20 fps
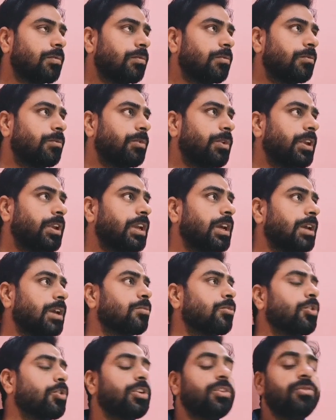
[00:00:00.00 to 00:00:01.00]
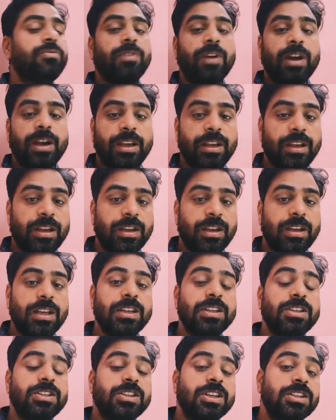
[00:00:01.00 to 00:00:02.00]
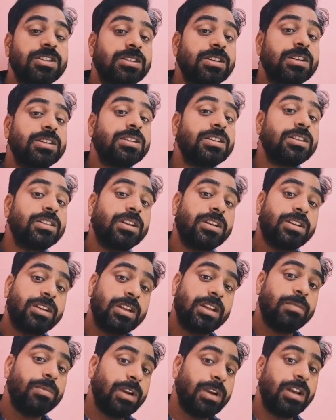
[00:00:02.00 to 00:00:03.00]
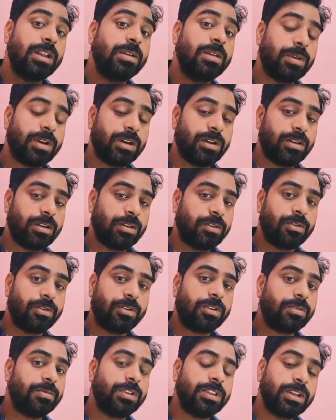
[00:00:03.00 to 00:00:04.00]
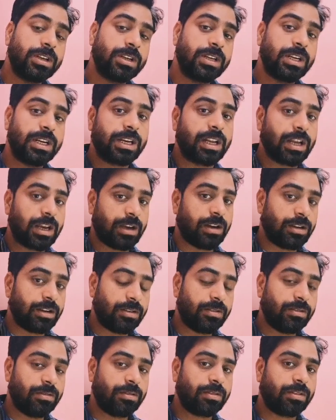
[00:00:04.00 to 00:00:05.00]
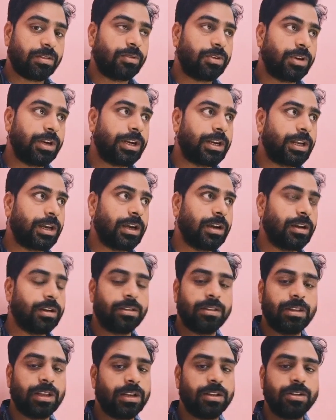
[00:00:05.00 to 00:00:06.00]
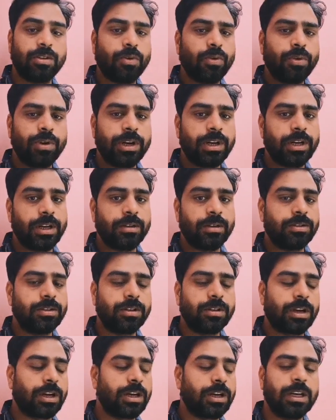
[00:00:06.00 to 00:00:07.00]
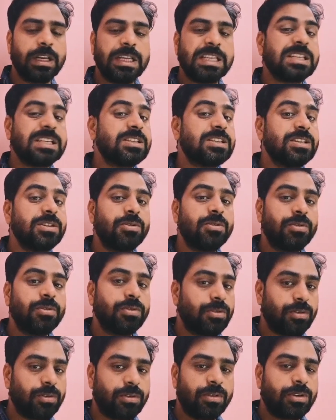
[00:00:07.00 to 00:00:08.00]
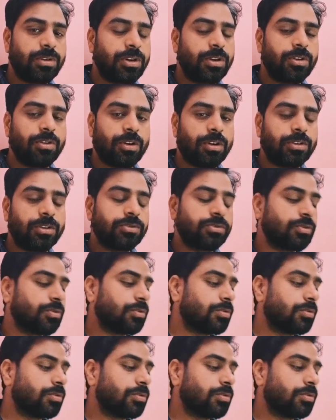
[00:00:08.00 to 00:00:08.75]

we can modify any changes in the table level, not in the data. So data, there is no data currently, is a zero record, so